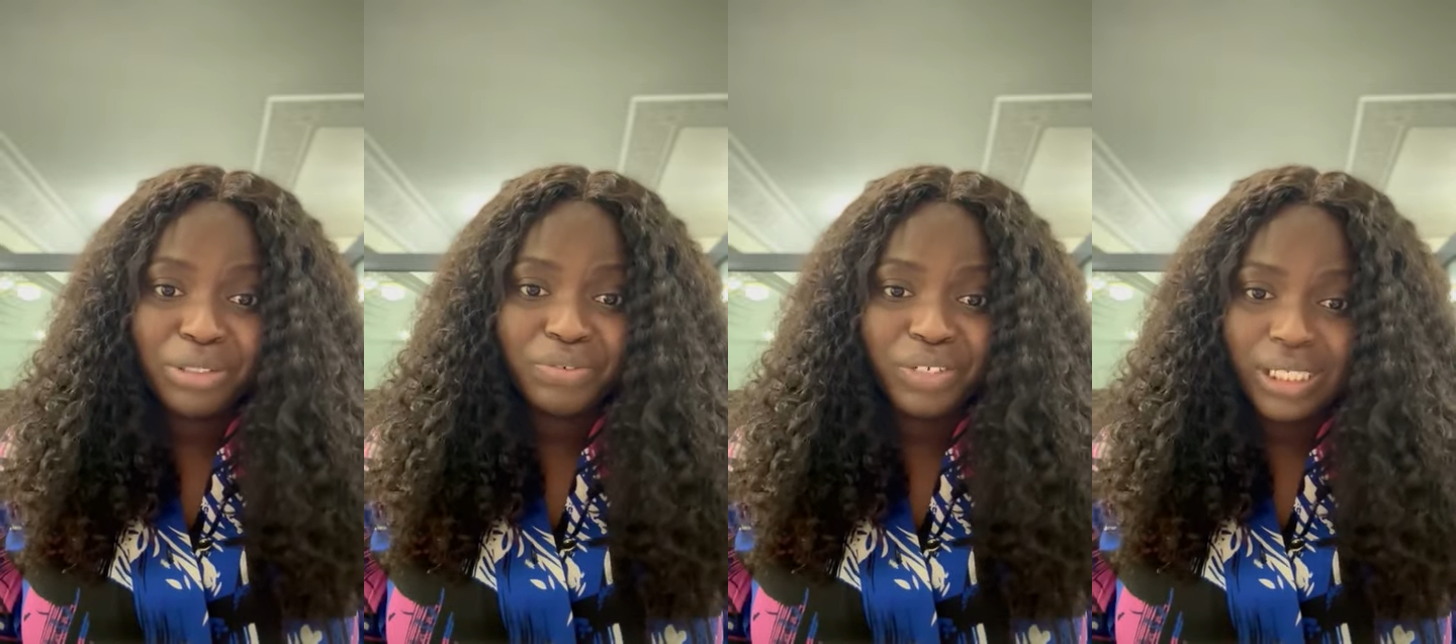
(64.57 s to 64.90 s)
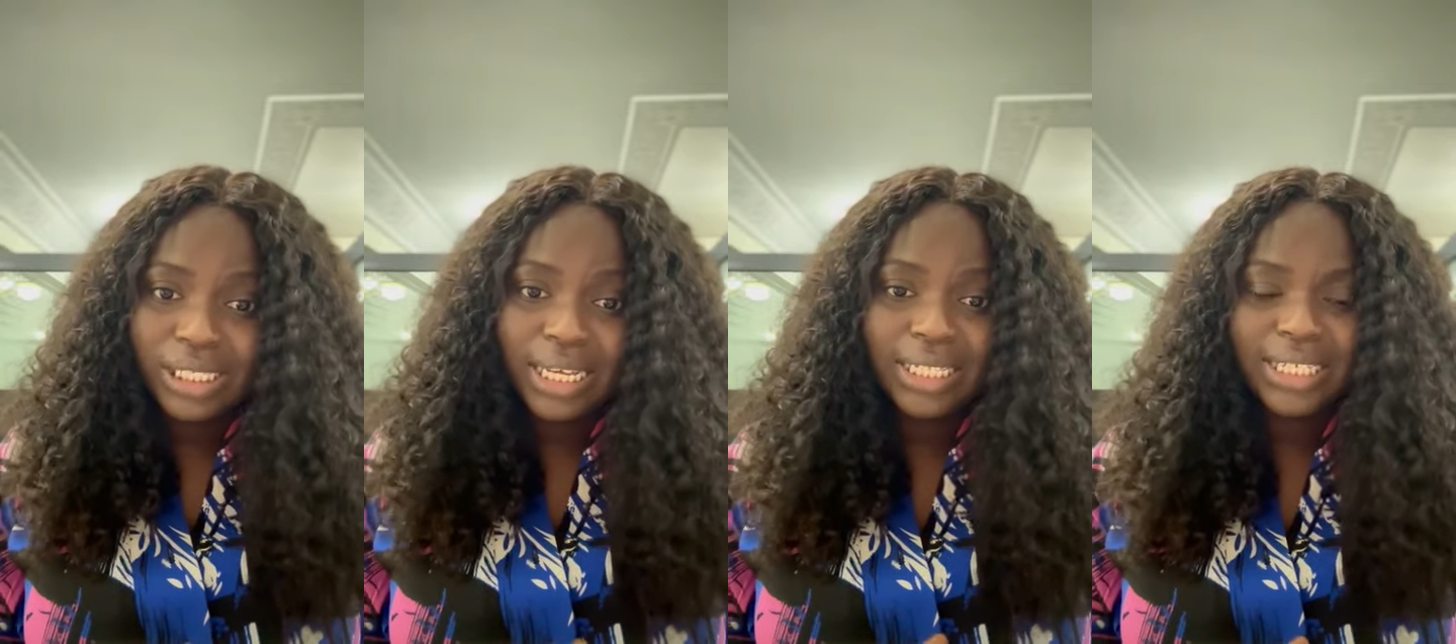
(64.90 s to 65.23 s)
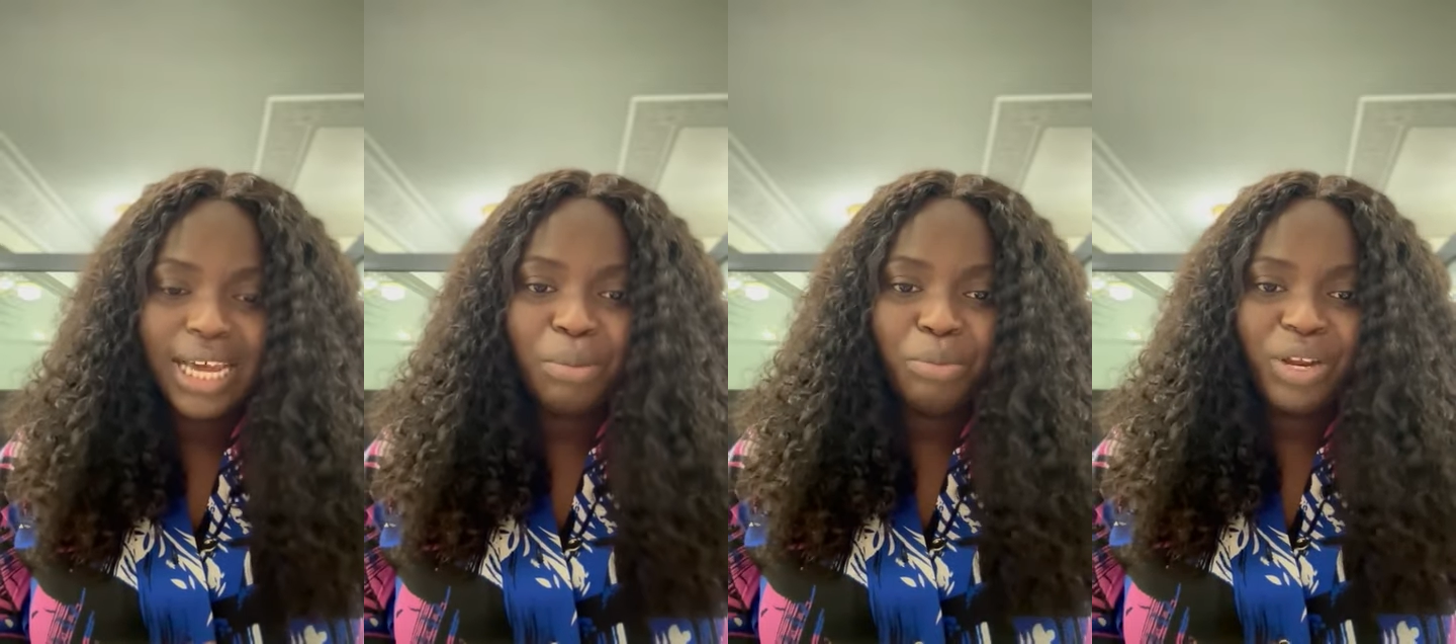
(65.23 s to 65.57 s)
us for this
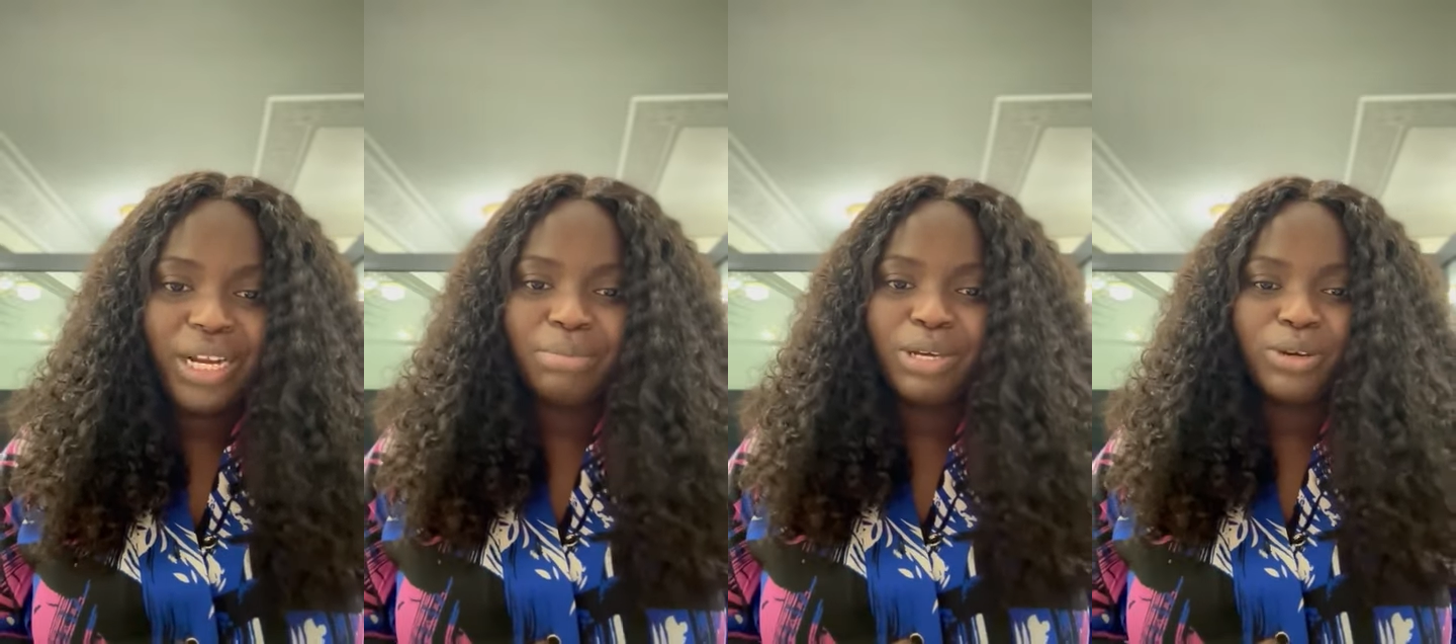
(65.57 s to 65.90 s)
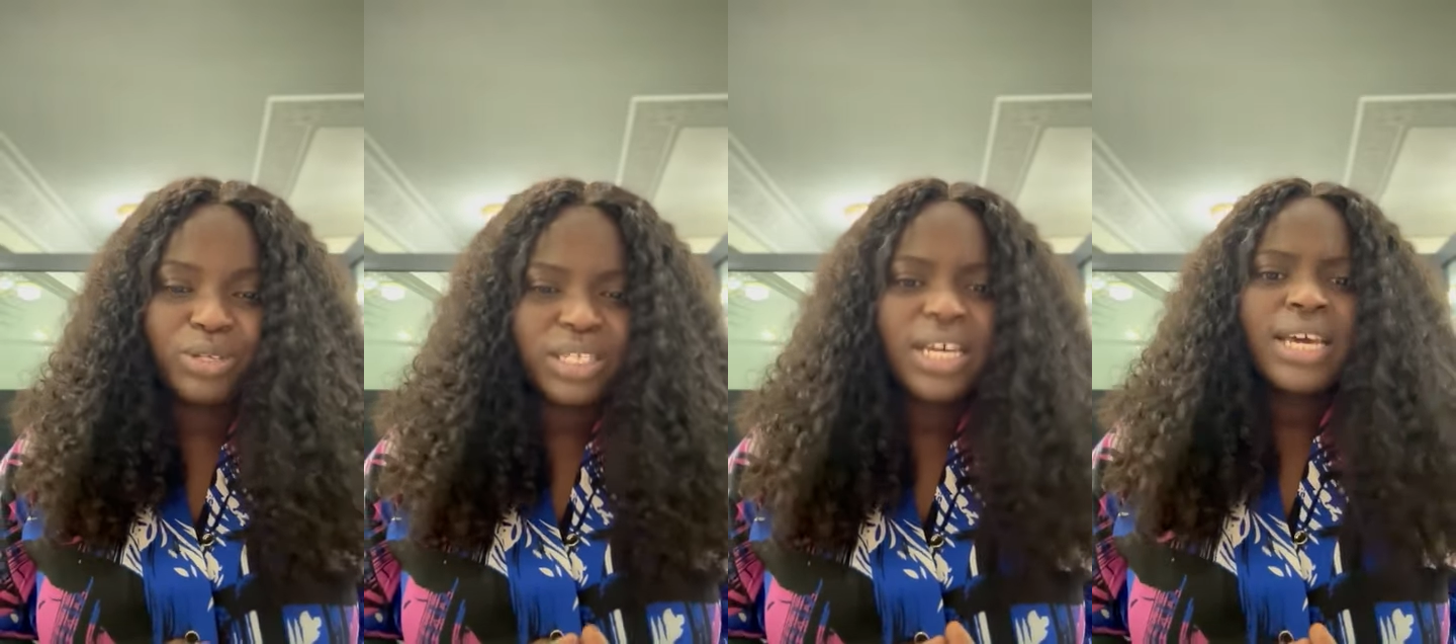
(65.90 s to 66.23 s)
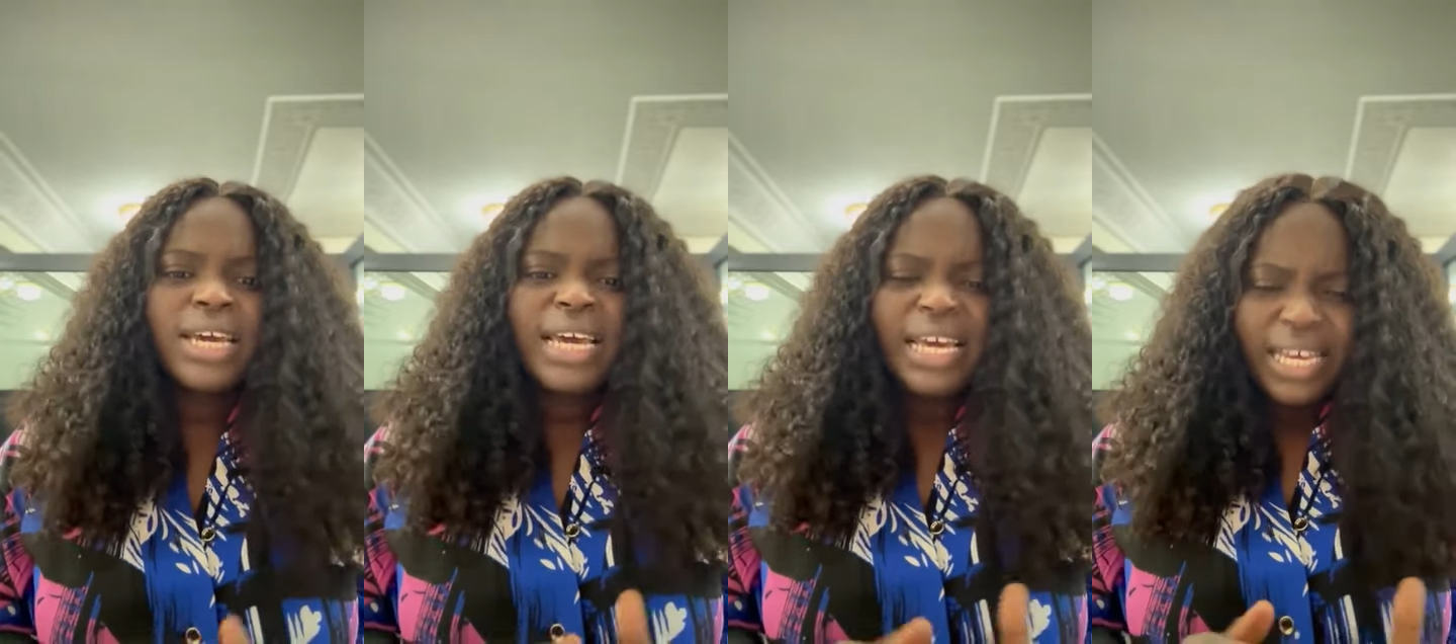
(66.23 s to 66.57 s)
exam, really, because
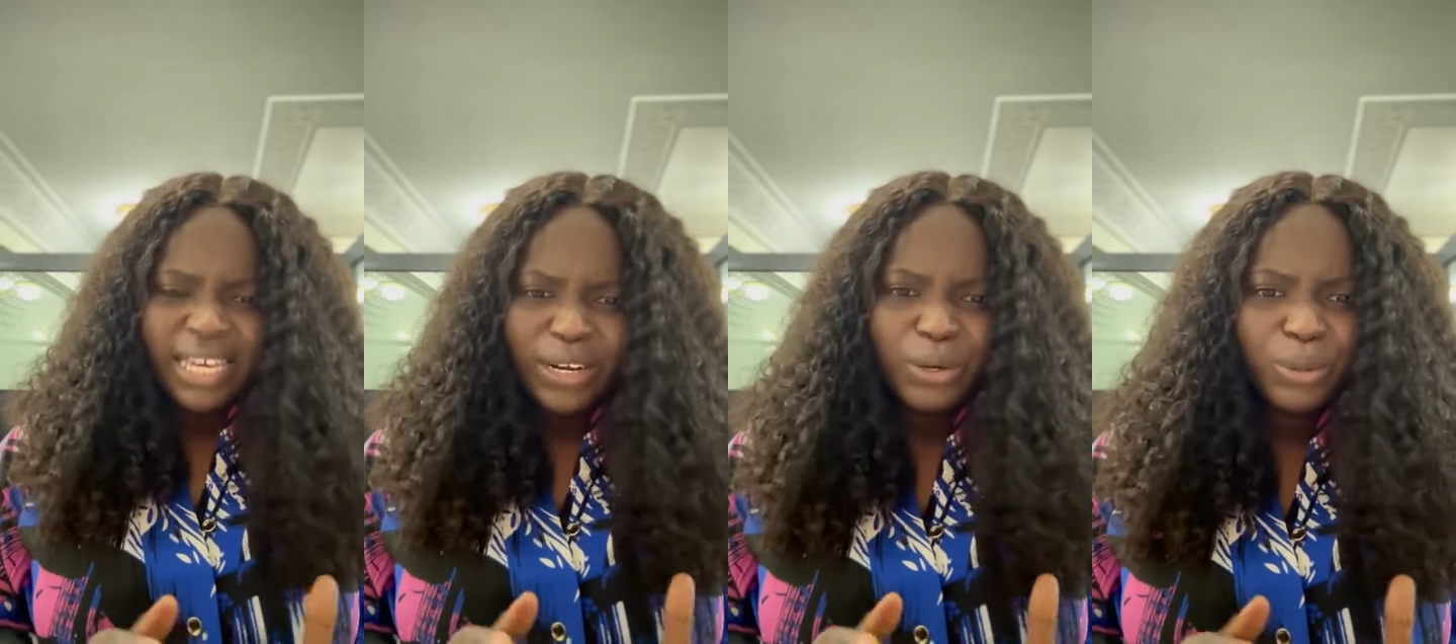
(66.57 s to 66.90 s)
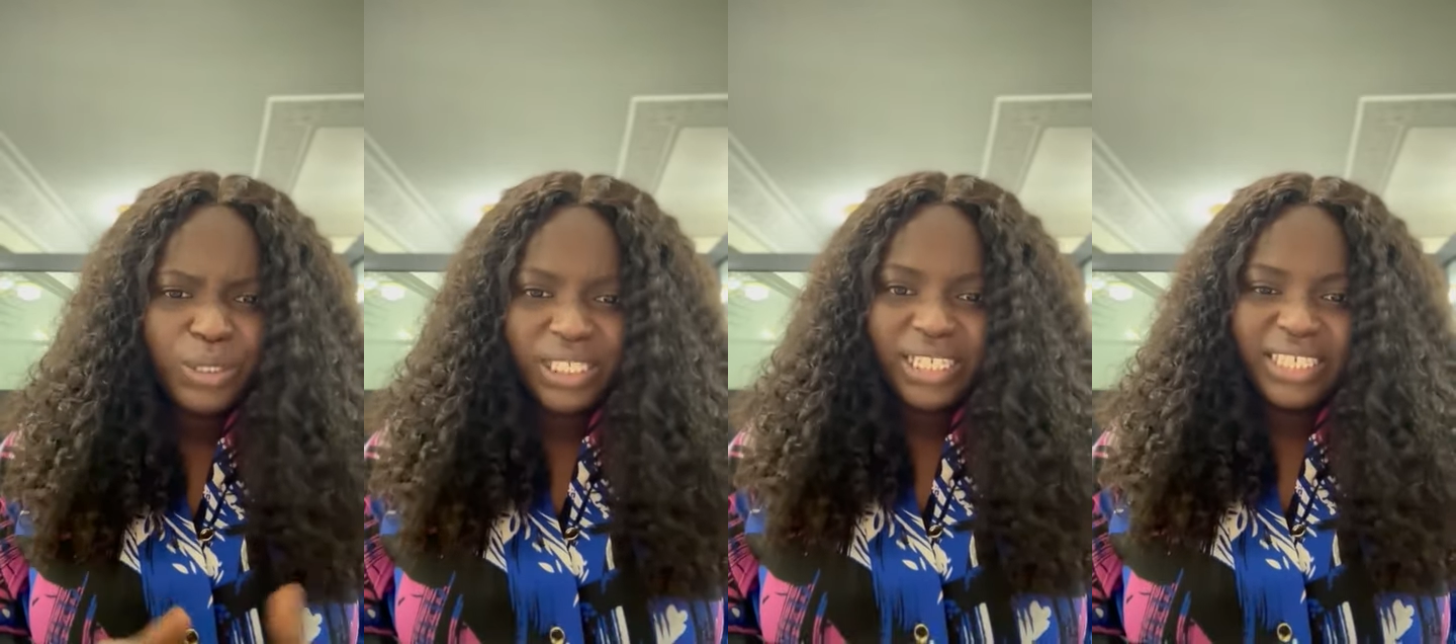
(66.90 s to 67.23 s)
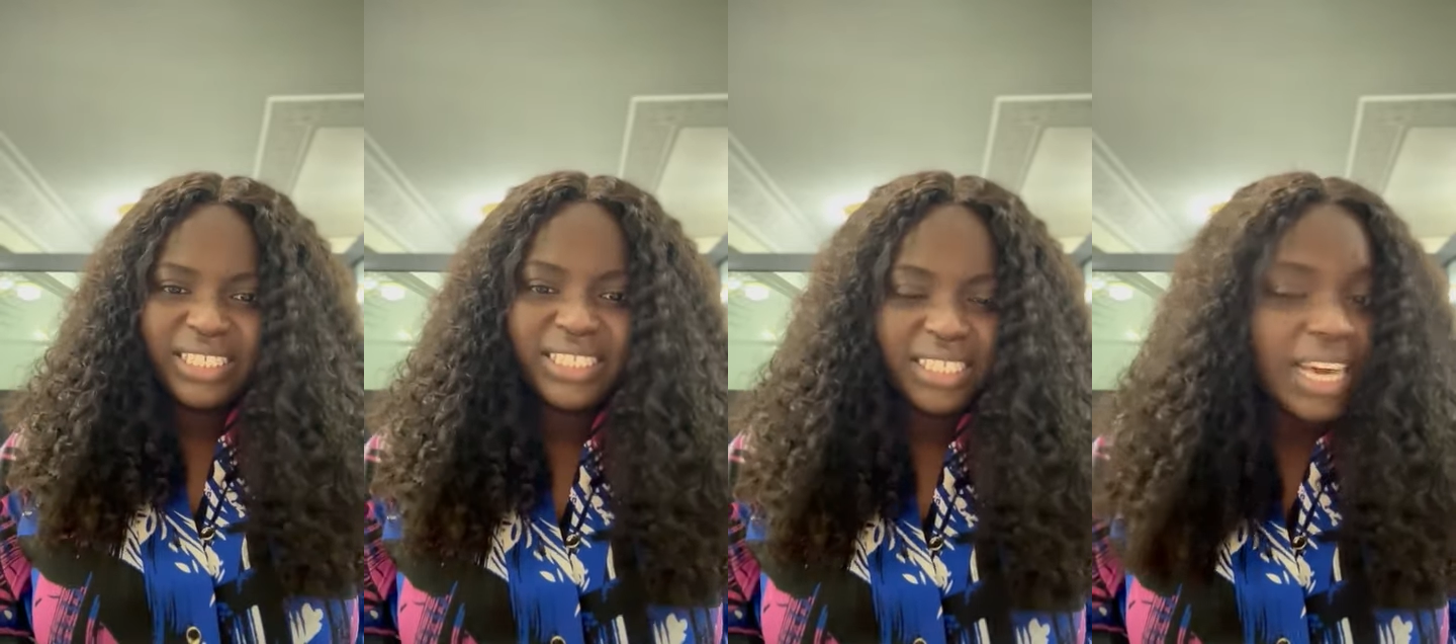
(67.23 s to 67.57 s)
it looked
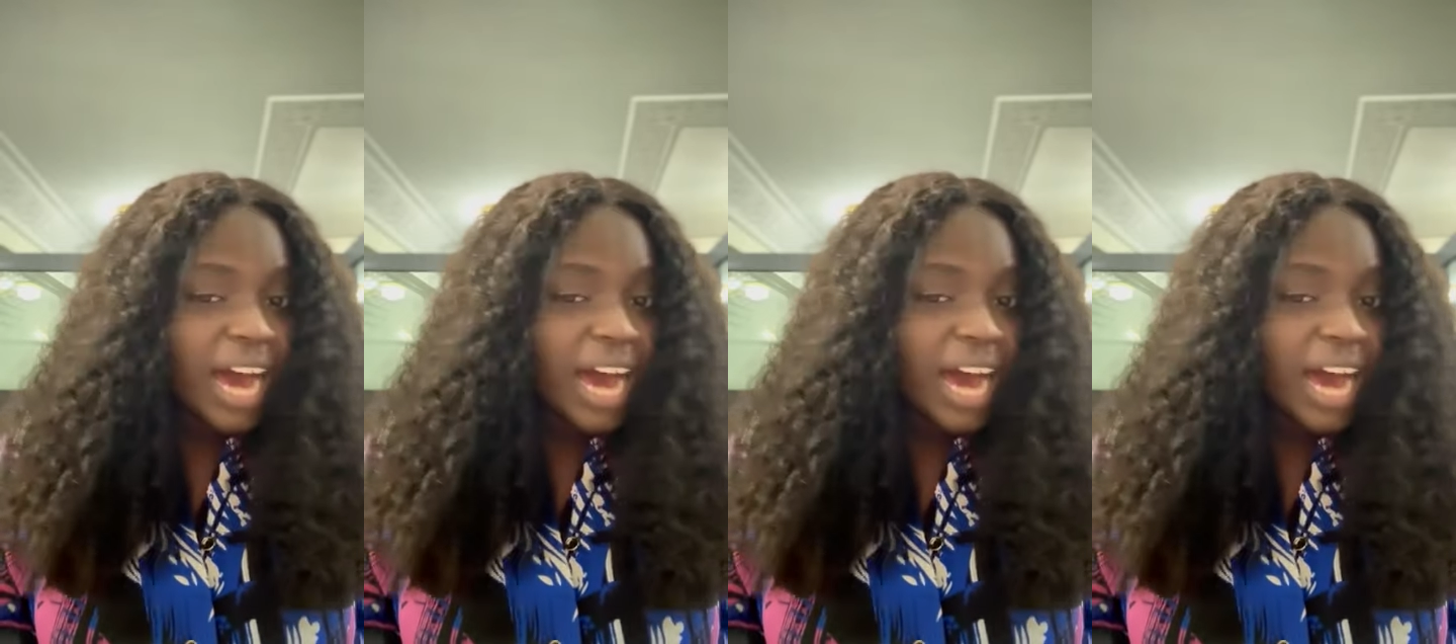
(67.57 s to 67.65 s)
easy.